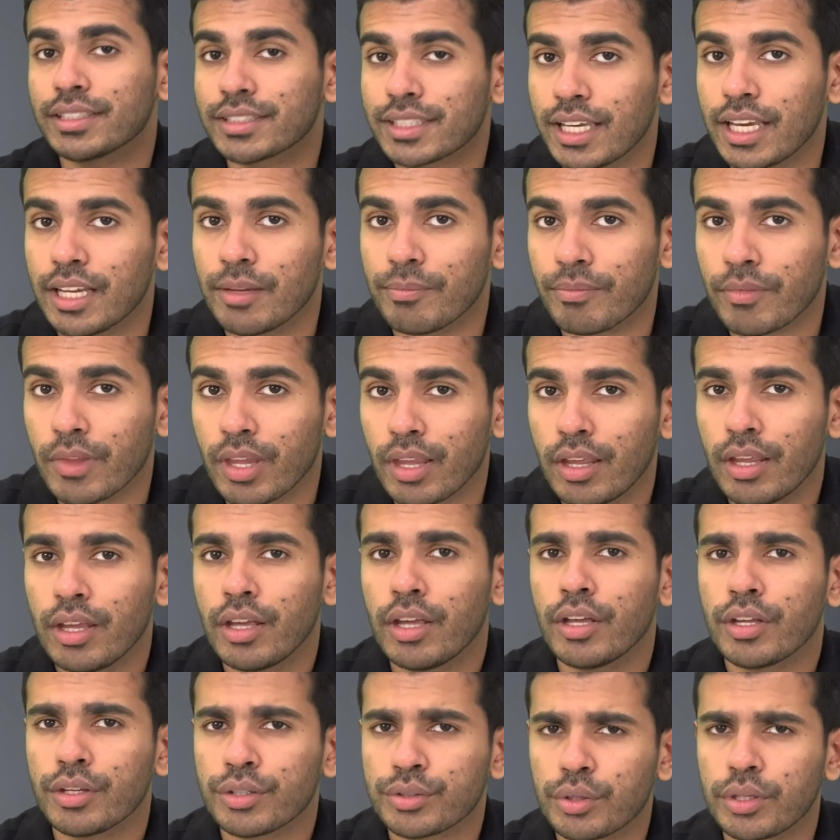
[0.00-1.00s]
scale.
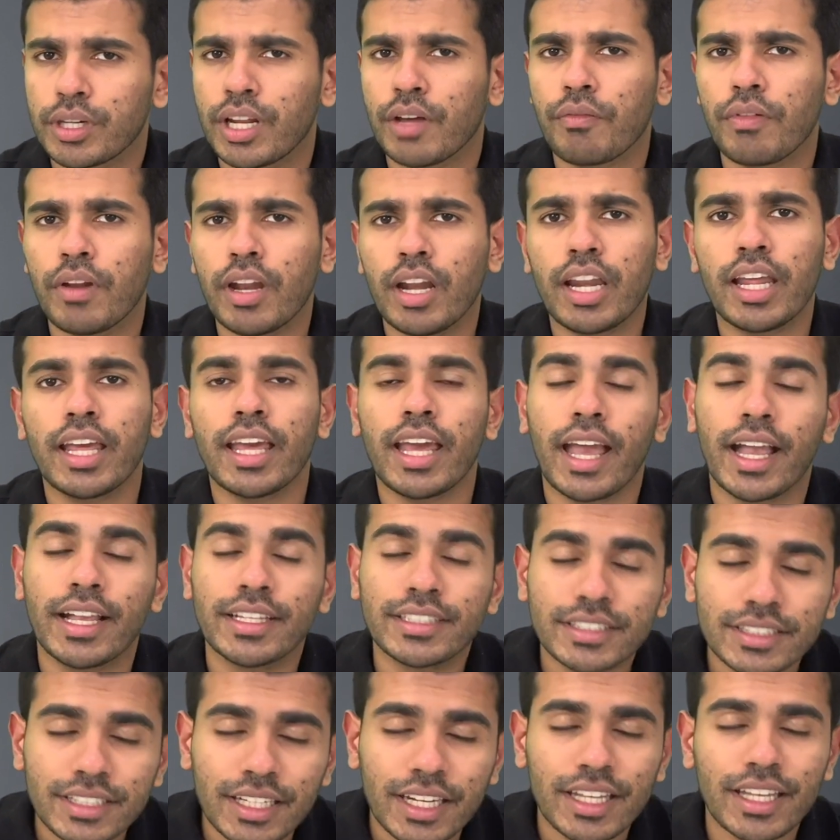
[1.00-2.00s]
So definitely
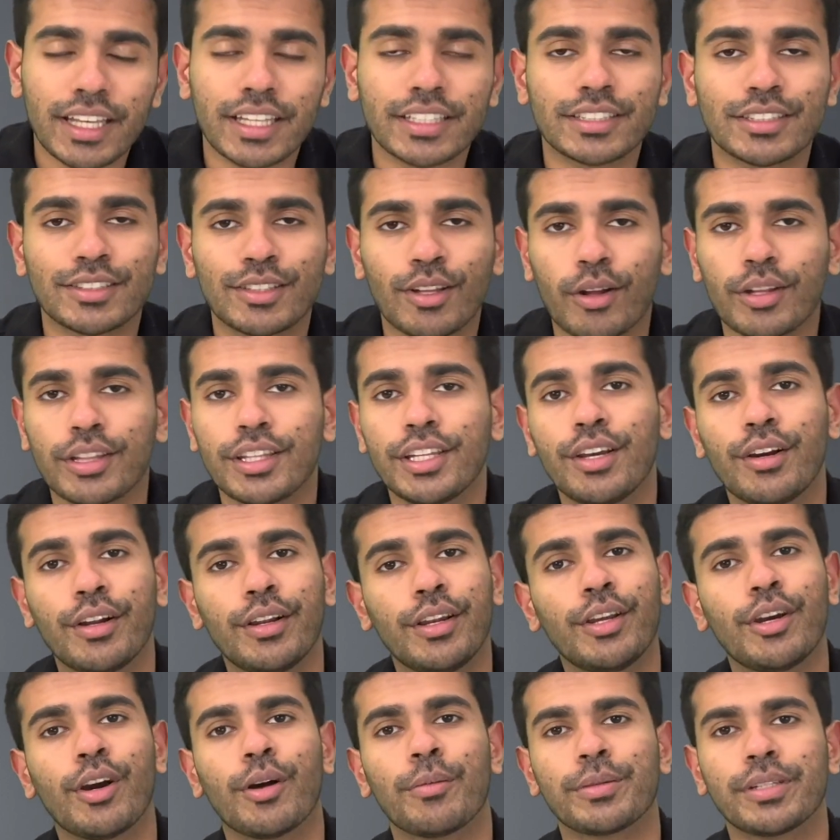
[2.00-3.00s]
engineering is not the
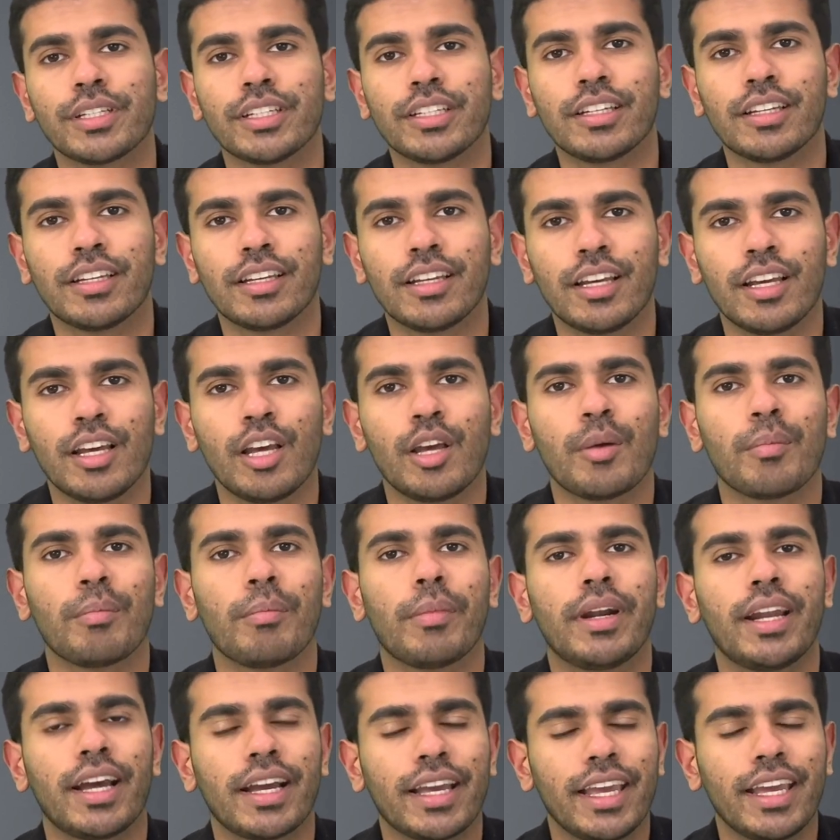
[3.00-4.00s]
only option.
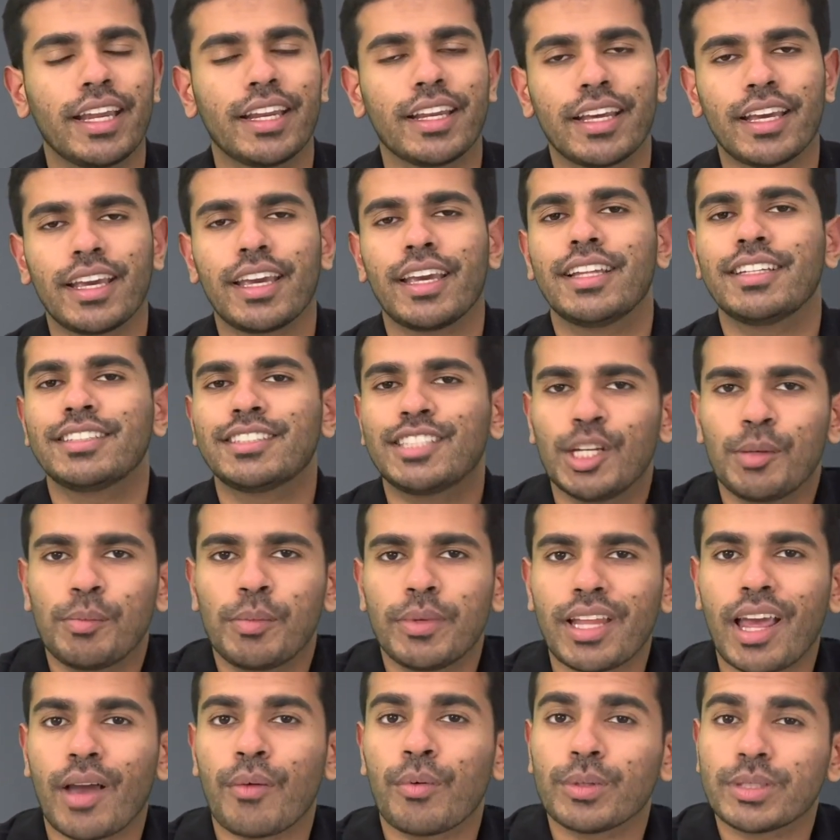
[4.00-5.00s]
But again, in
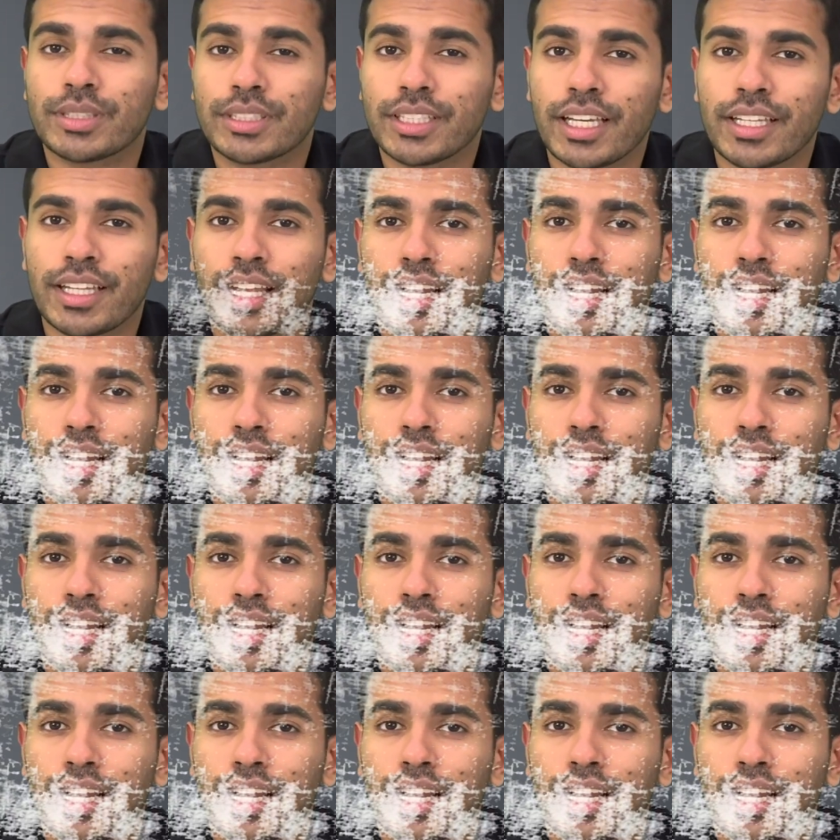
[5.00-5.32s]
summary, I would say